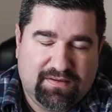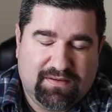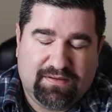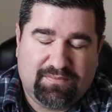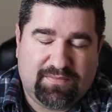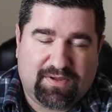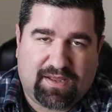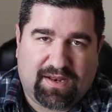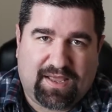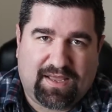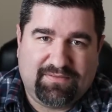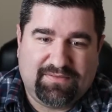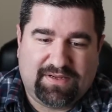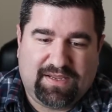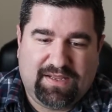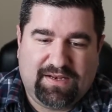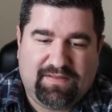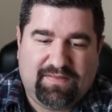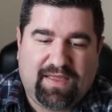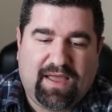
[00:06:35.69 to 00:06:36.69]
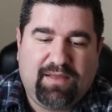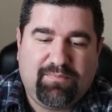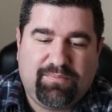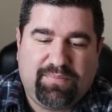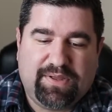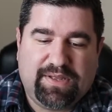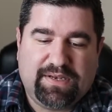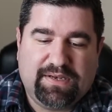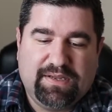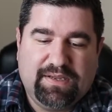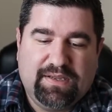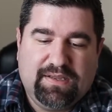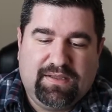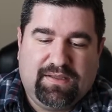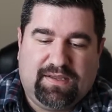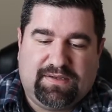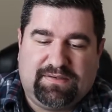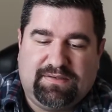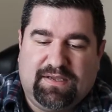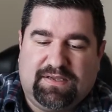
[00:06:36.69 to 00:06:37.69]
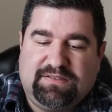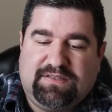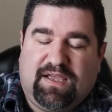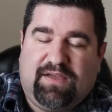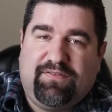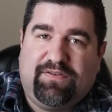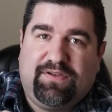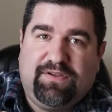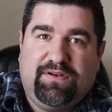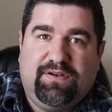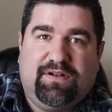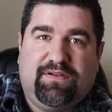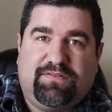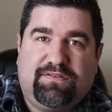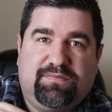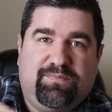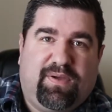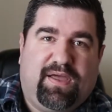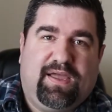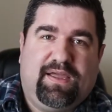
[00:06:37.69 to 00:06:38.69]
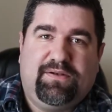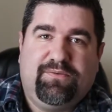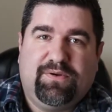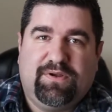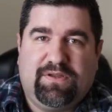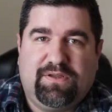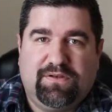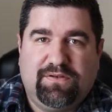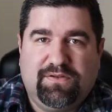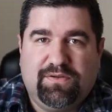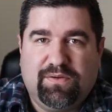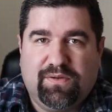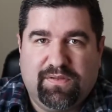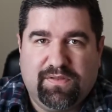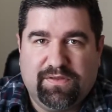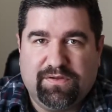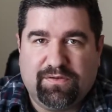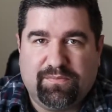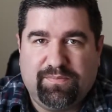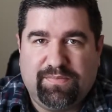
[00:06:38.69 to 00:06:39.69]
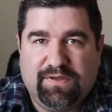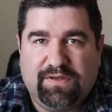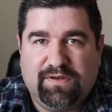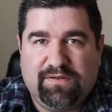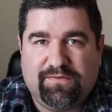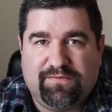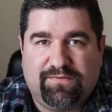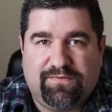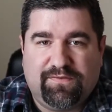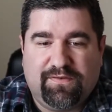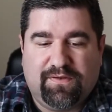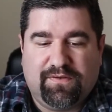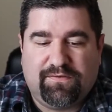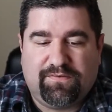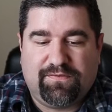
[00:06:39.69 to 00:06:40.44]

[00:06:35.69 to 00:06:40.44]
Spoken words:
I'm not advocating that, but it does have a good enough spine where you could do a little bit of